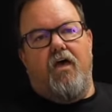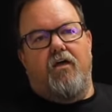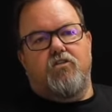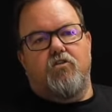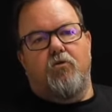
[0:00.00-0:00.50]

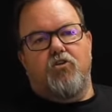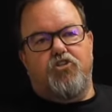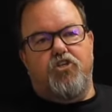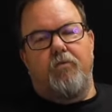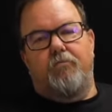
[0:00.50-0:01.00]
so much
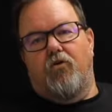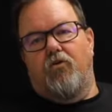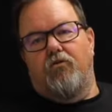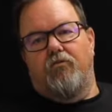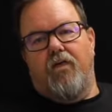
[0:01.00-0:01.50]

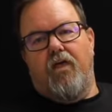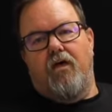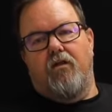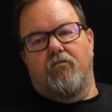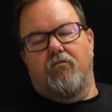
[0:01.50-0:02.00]
cheaper
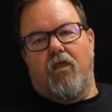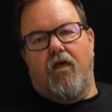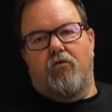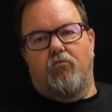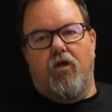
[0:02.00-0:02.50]
than
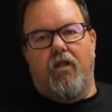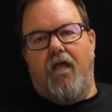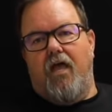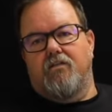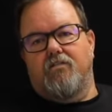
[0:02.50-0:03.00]
running
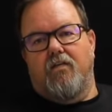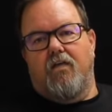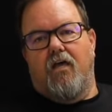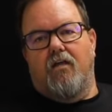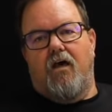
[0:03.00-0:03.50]
ads to
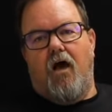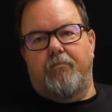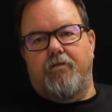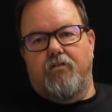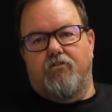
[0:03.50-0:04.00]
get
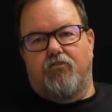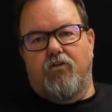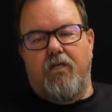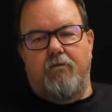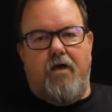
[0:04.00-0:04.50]
opt-ins for a
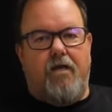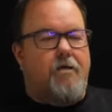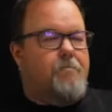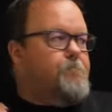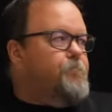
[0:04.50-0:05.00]
lead
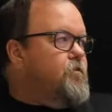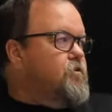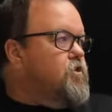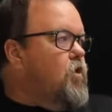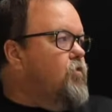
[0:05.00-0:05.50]
magnet.
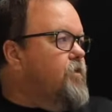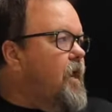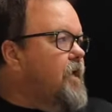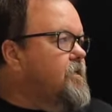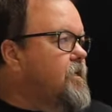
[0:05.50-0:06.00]
So the
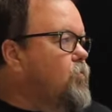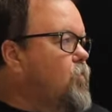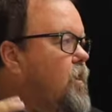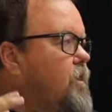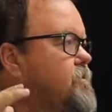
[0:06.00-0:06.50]
idea
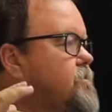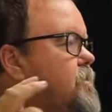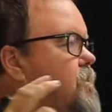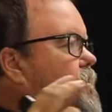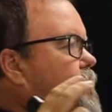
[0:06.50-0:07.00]

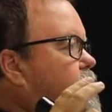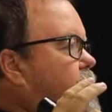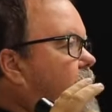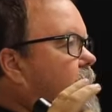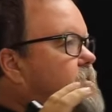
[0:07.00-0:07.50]
was
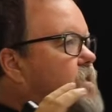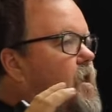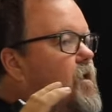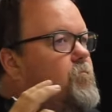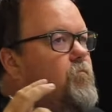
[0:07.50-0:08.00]
that
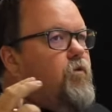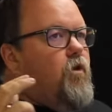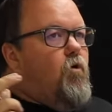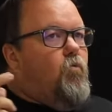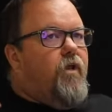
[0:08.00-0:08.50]

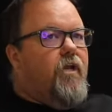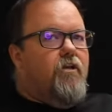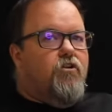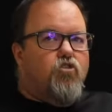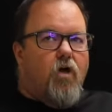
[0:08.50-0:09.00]
we
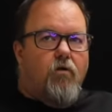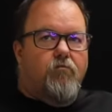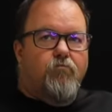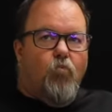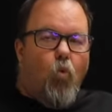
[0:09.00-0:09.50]
need to try to
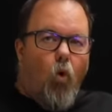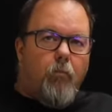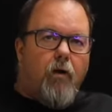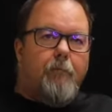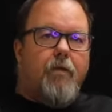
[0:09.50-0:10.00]

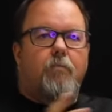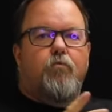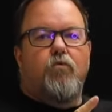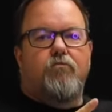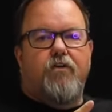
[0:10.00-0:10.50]
warm up
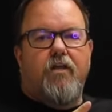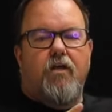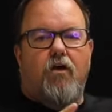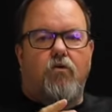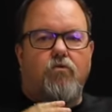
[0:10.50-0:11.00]
people with
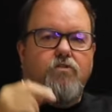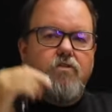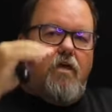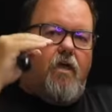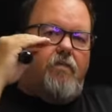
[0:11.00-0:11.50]

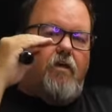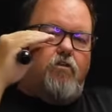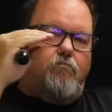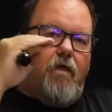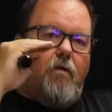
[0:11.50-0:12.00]
videos, and
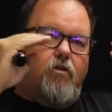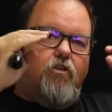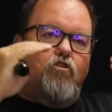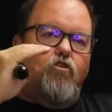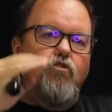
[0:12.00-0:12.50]
then be able to
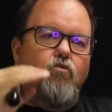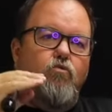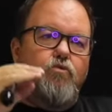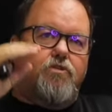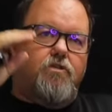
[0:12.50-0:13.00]

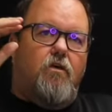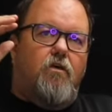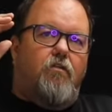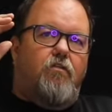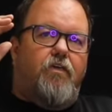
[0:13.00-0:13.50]
use
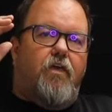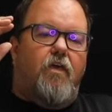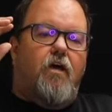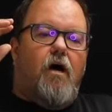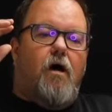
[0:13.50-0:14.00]
the